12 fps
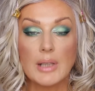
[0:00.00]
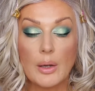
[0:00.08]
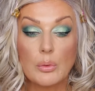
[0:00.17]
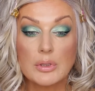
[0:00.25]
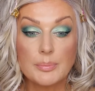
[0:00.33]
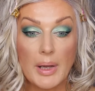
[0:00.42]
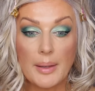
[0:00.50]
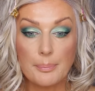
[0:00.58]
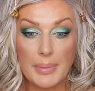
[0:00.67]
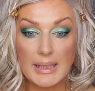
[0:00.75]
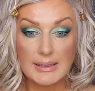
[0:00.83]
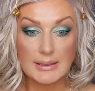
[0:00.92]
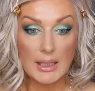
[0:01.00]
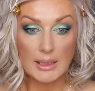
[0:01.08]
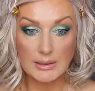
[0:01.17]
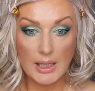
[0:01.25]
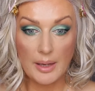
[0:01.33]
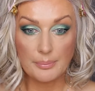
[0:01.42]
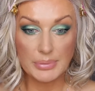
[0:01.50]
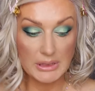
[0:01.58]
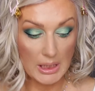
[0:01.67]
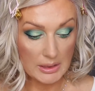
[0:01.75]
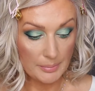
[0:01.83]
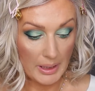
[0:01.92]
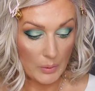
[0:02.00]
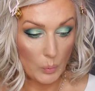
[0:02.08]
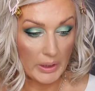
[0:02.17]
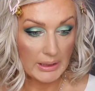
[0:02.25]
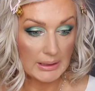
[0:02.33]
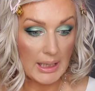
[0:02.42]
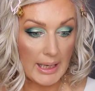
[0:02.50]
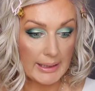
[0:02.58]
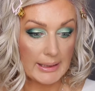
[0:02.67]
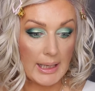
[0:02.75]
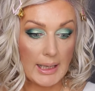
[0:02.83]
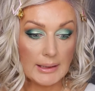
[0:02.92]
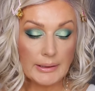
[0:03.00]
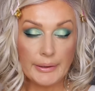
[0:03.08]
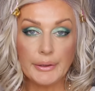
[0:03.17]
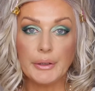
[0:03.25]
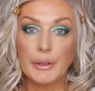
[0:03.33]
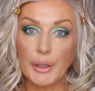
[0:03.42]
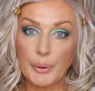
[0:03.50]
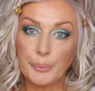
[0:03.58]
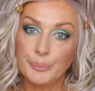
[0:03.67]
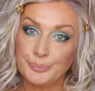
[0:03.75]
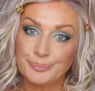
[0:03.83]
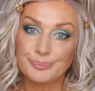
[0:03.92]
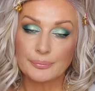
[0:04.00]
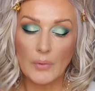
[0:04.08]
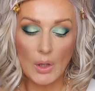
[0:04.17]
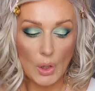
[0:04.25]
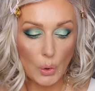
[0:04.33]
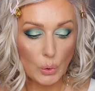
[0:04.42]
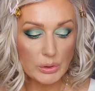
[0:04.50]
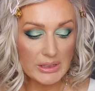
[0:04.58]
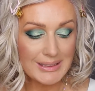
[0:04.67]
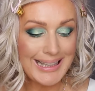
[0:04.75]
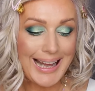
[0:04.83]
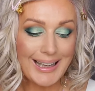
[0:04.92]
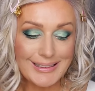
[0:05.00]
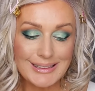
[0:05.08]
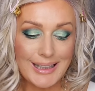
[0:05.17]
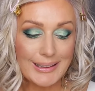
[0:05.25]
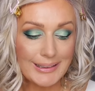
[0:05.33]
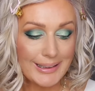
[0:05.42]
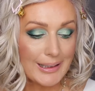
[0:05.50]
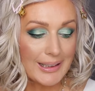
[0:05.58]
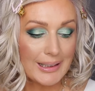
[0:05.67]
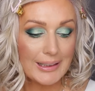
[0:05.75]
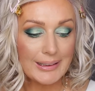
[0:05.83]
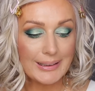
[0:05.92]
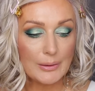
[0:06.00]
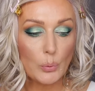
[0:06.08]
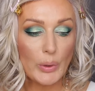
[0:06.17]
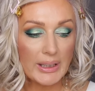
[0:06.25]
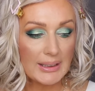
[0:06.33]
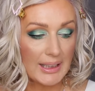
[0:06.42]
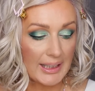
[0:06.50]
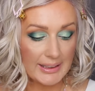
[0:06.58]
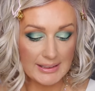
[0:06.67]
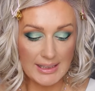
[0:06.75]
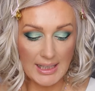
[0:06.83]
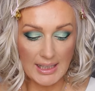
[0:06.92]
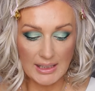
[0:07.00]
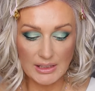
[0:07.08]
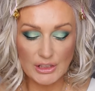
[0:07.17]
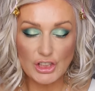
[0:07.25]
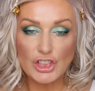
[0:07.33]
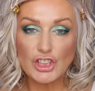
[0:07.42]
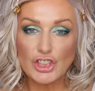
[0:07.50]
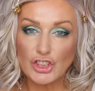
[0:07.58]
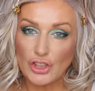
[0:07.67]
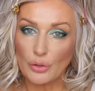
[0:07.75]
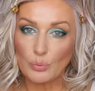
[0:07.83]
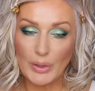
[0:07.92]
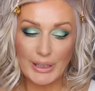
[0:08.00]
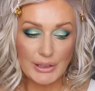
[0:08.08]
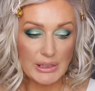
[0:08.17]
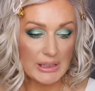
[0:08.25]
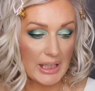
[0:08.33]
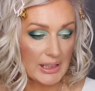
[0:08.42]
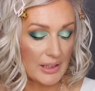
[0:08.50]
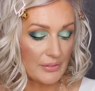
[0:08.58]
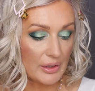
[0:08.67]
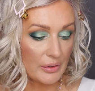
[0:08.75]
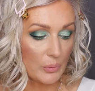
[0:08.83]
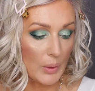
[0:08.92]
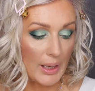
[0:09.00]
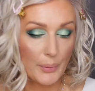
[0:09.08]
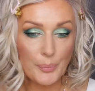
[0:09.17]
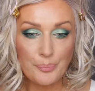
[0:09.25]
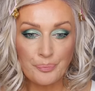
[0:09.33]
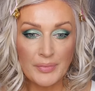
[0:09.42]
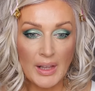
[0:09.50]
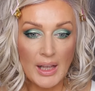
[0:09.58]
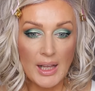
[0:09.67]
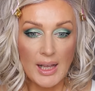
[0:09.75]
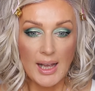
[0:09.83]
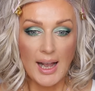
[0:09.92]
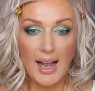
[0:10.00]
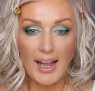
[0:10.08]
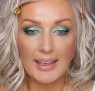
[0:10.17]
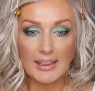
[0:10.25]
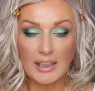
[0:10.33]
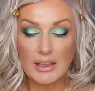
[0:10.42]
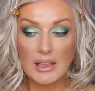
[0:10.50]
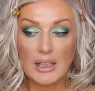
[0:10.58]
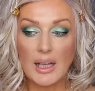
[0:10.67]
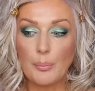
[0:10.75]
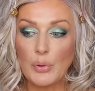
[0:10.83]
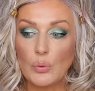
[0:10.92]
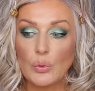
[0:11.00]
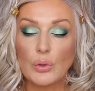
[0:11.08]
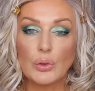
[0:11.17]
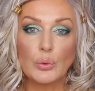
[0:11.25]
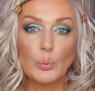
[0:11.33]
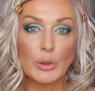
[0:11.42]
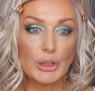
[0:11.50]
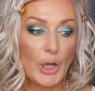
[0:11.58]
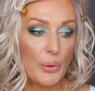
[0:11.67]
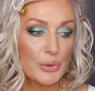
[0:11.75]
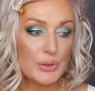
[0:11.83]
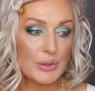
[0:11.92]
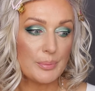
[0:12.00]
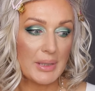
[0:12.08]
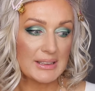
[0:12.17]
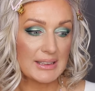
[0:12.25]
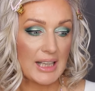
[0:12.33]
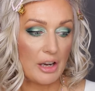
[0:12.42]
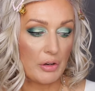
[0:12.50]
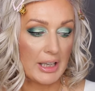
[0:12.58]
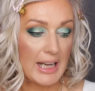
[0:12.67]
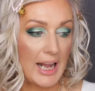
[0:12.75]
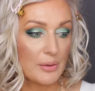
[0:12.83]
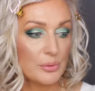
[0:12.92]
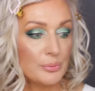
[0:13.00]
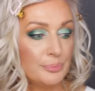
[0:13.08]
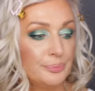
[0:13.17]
that was my best attempt at my wing liner. You know, hooded eyes and wing liner don't work together very well. And I think I will go to the mascara now.